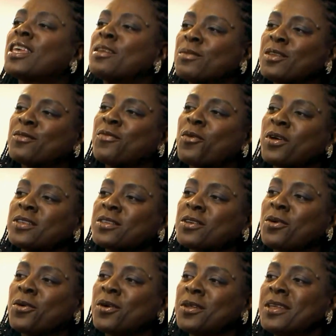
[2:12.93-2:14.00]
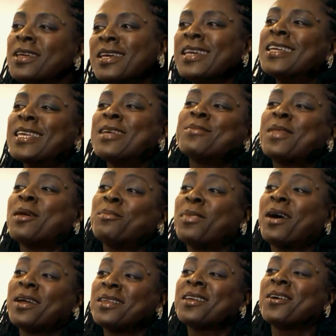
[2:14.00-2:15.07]
Keep this voice going, keep that
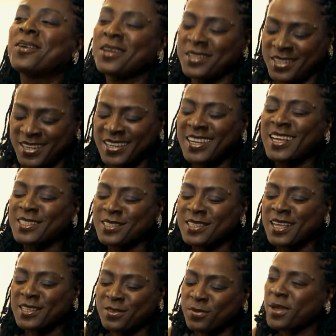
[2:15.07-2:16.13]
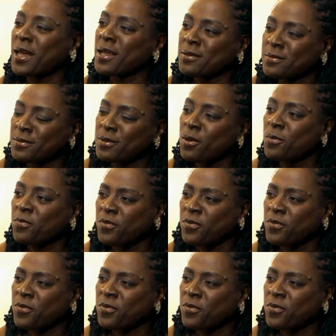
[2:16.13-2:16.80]
body going. That's that's what I hope